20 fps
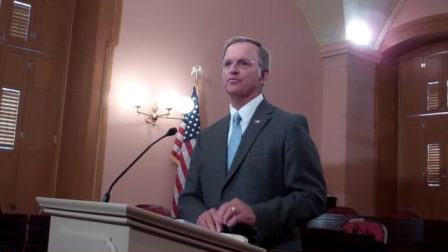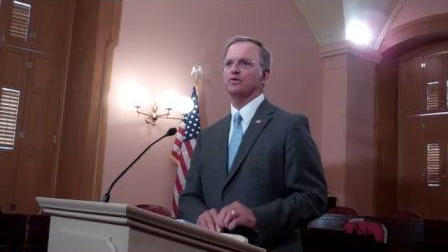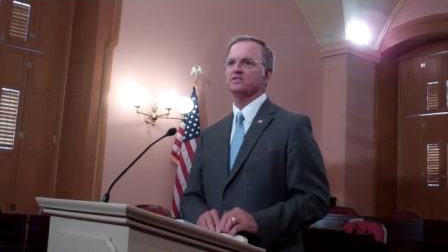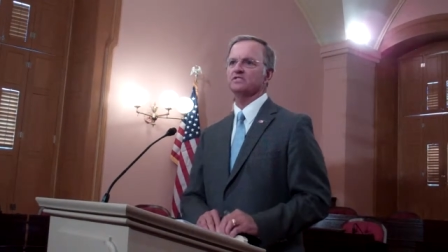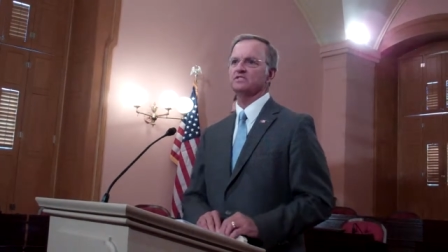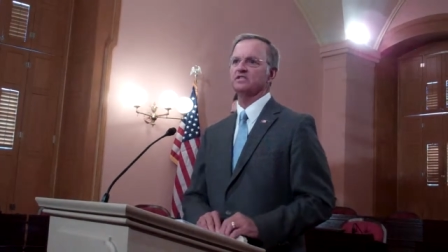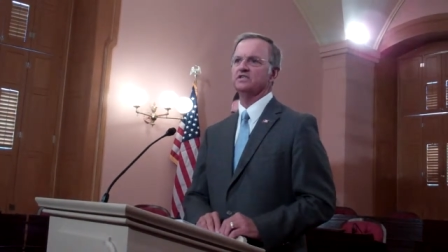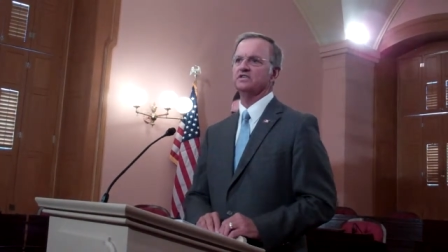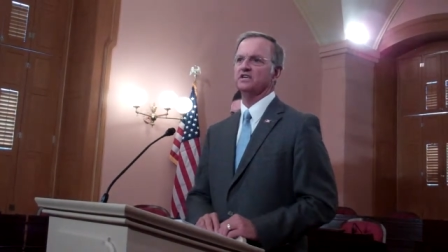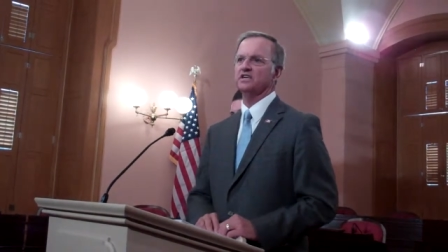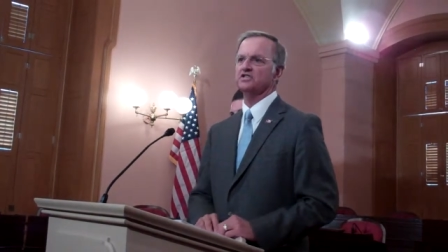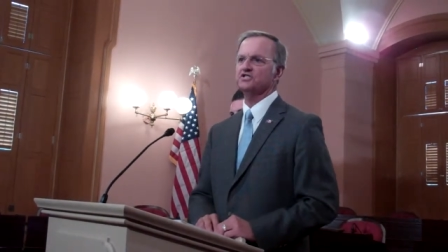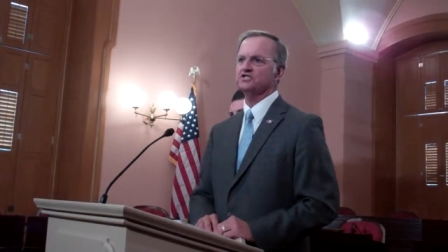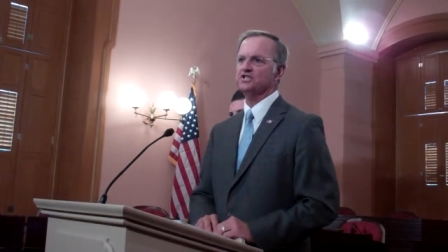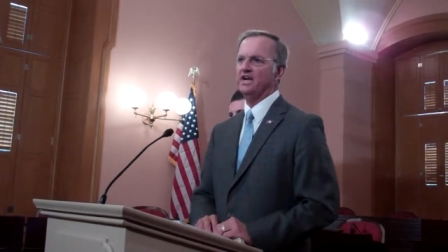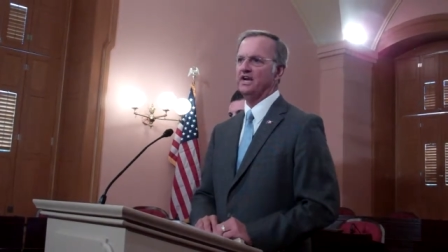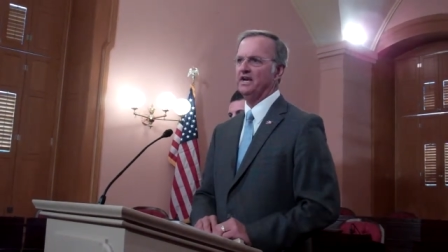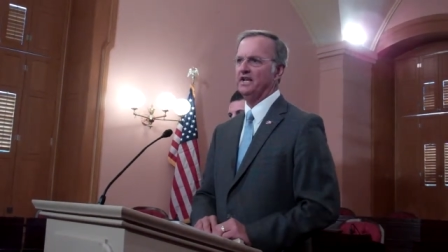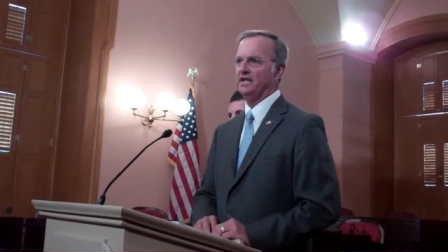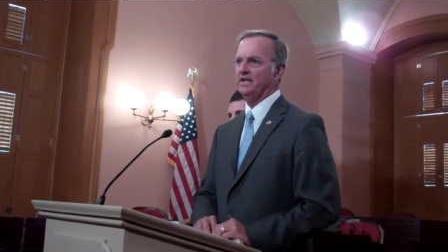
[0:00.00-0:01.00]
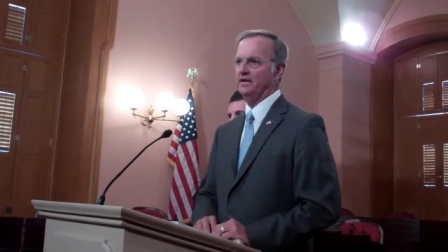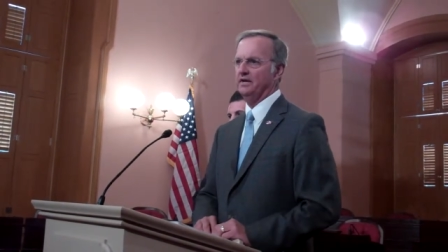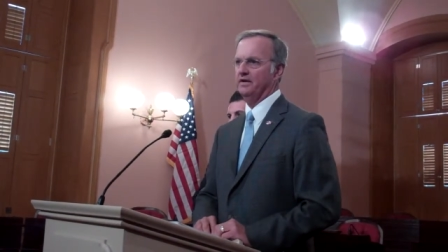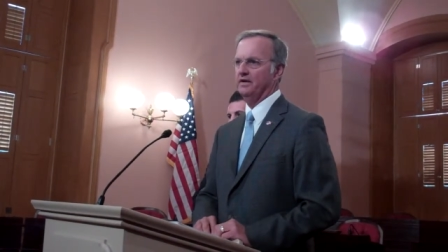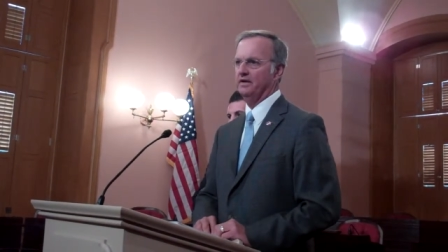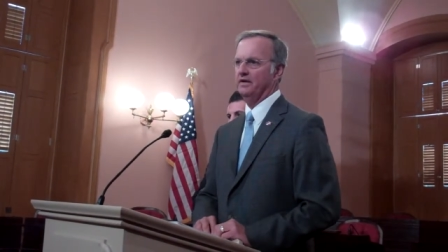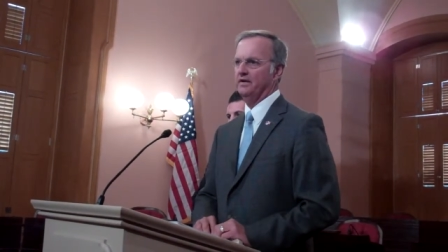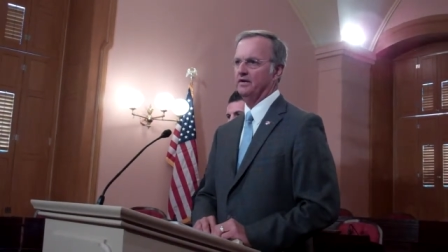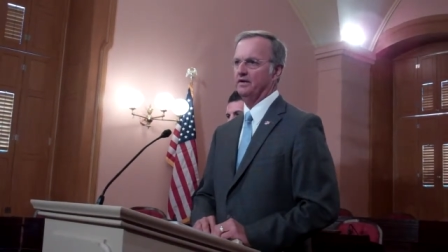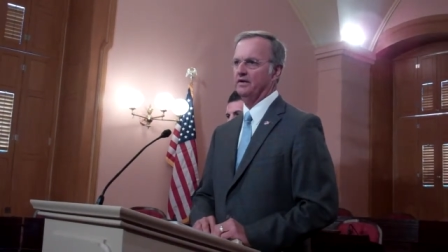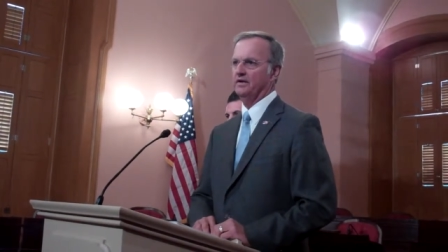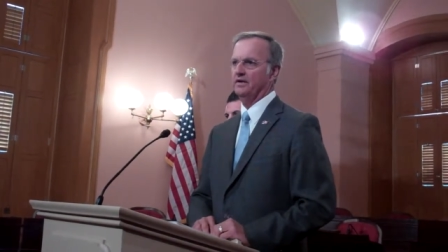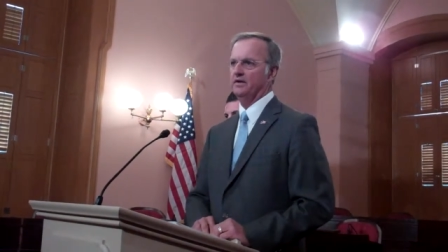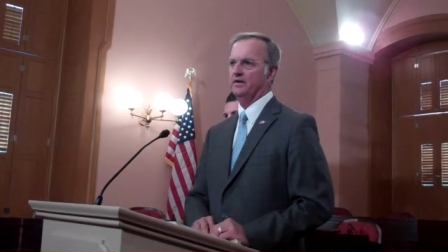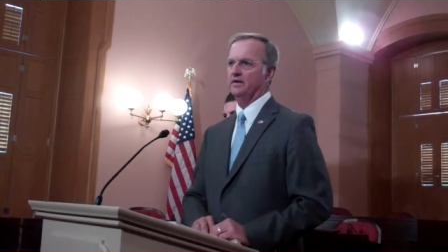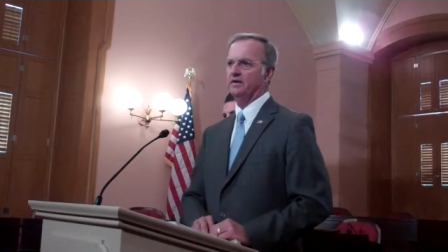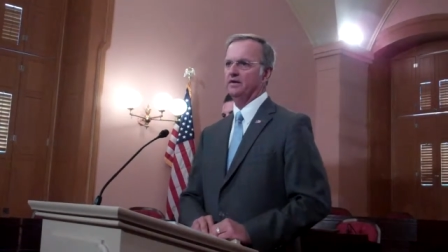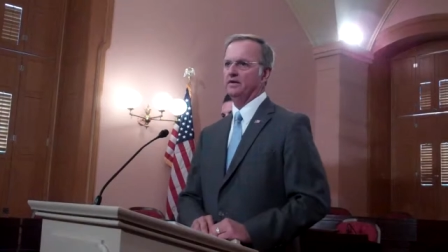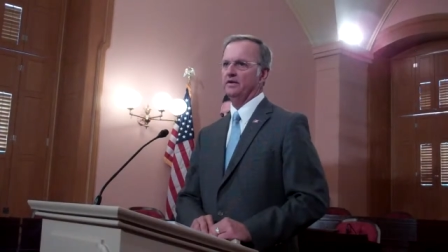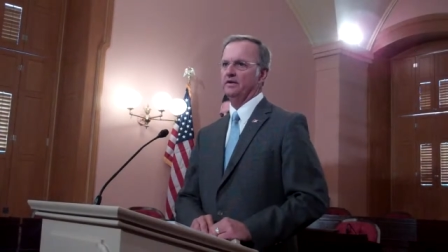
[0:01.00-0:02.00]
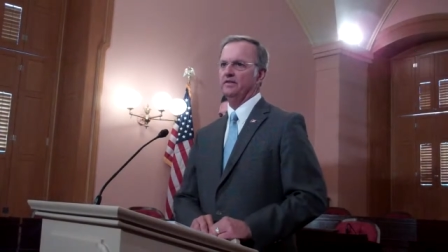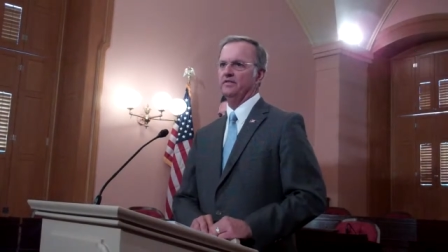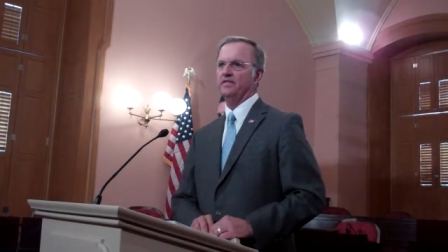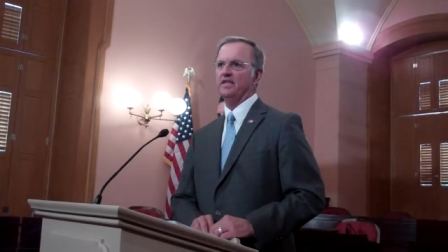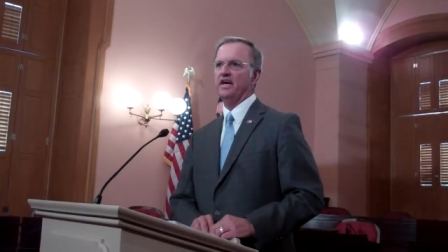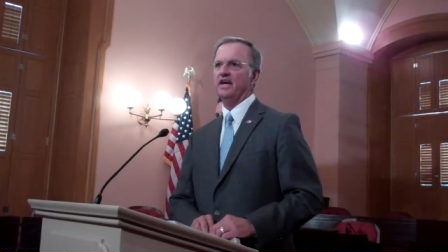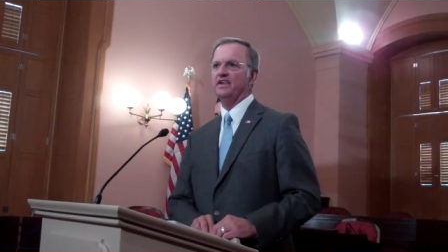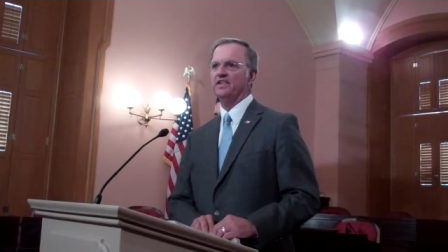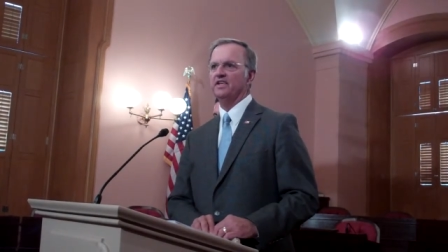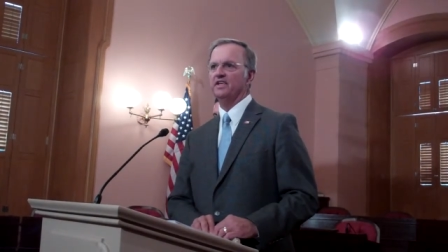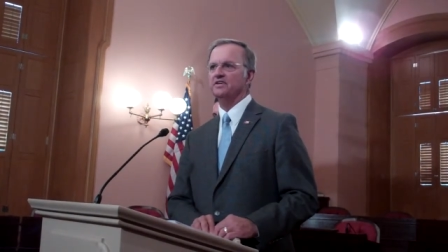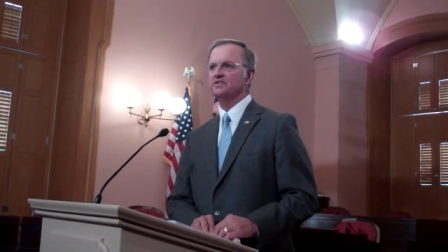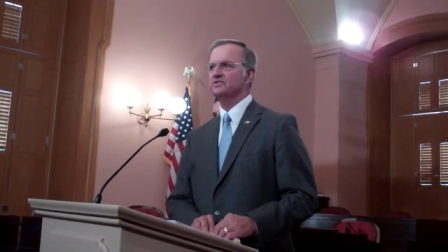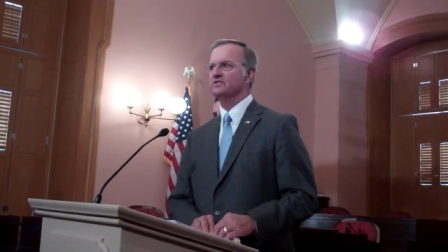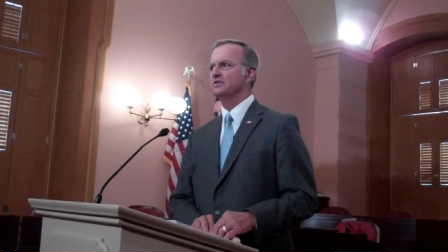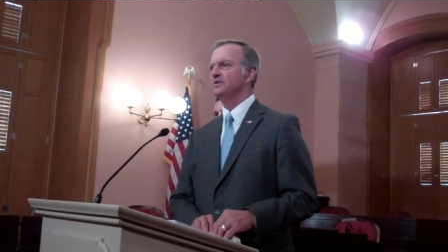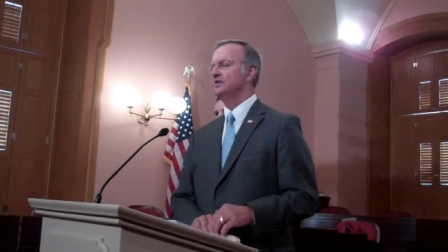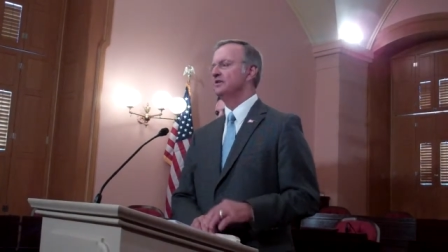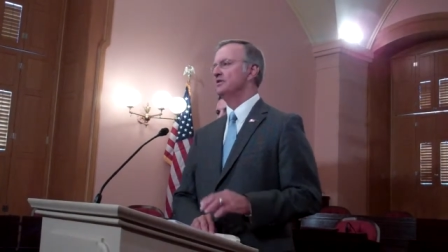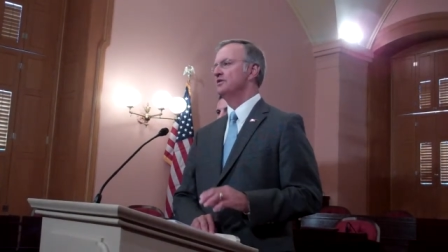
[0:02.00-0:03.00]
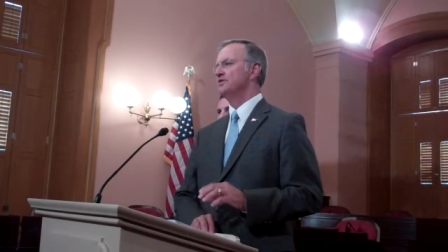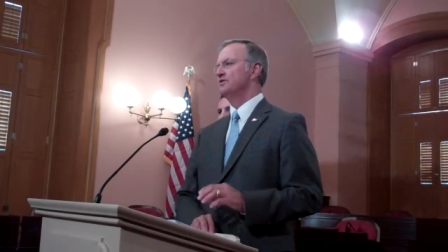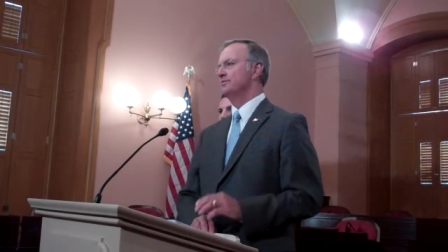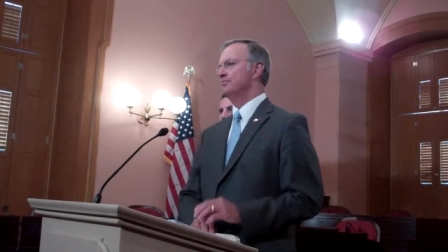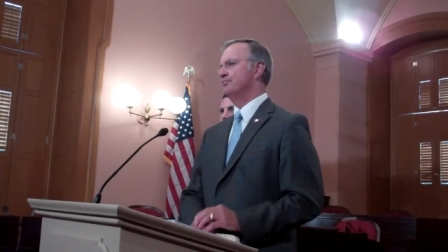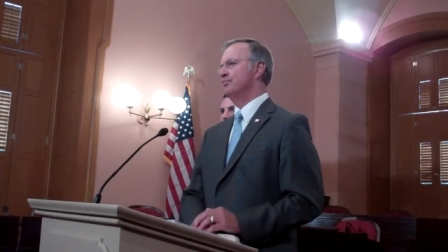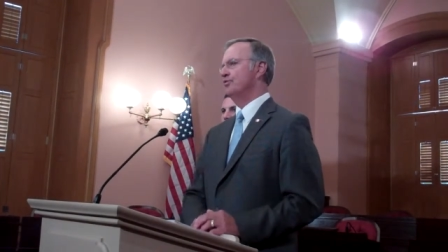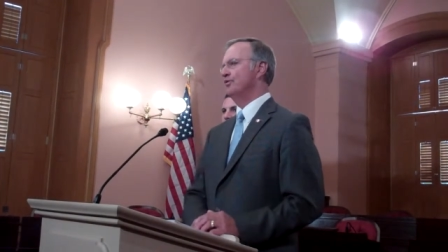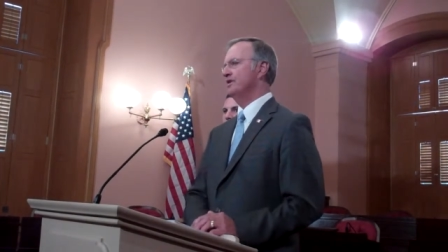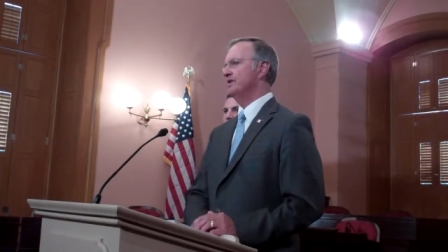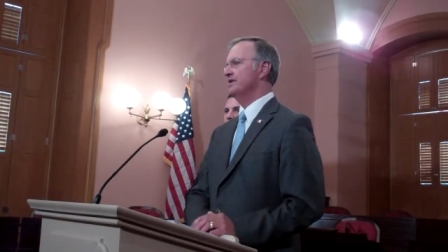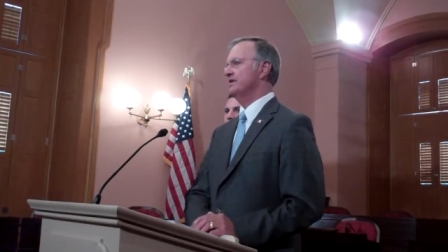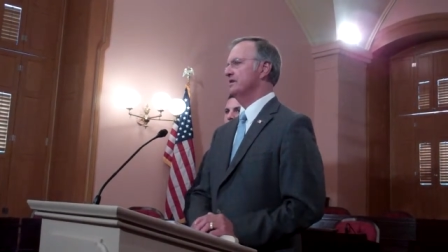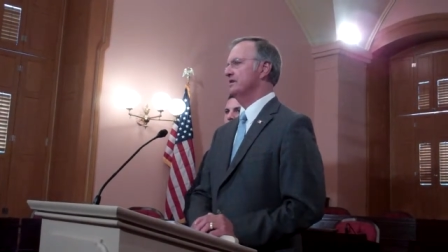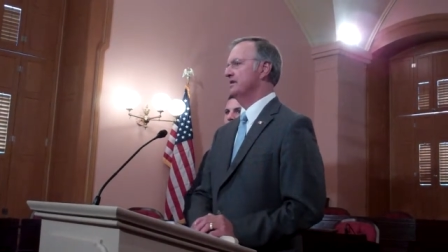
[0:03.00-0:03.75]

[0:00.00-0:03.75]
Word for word: President Dick Cheney. That is to put